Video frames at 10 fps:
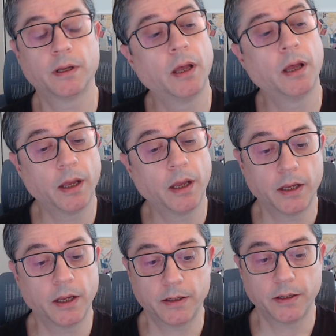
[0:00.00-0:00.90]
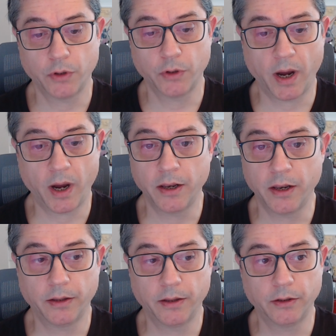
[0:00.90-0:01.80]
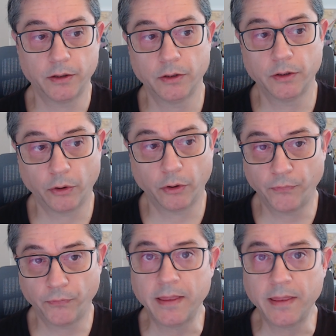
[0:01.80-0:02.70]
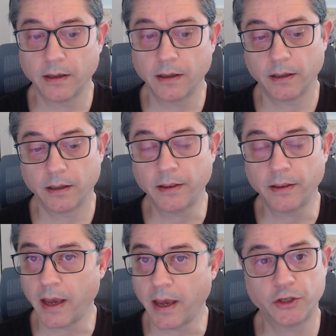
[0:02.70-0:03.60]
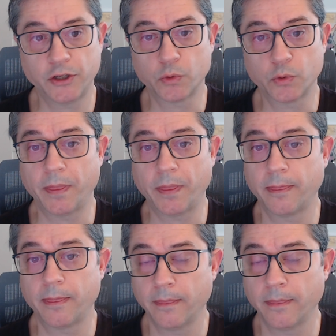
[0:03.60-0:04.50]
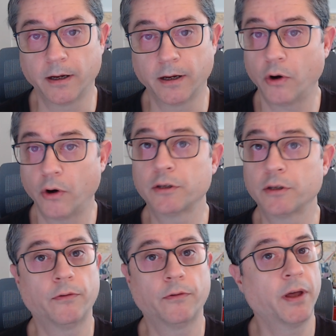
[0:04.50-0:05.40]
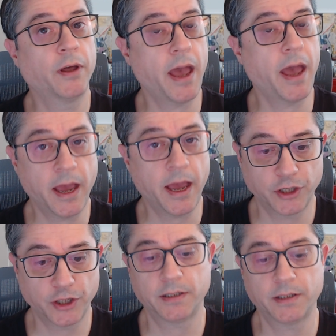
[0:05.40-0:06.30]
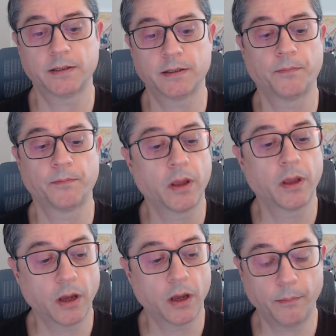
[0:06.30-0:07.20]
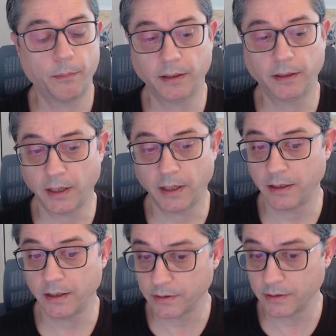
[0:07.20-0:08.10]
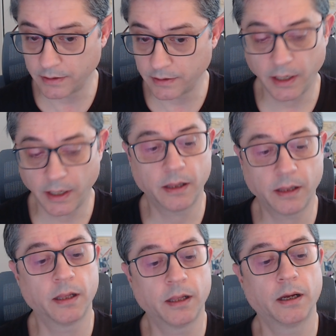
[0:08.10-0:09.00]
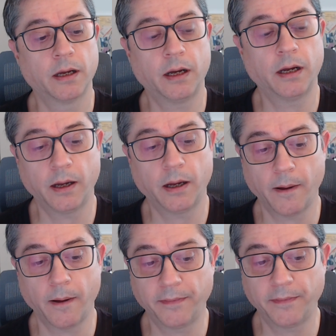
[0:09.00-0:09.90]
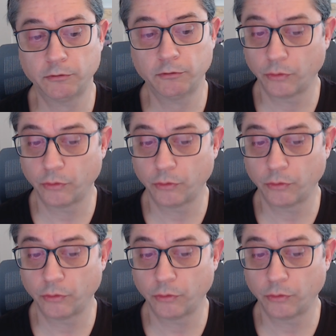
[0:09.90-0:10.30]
So I don't feed the agents with the coordinates of the edges, but they still tend to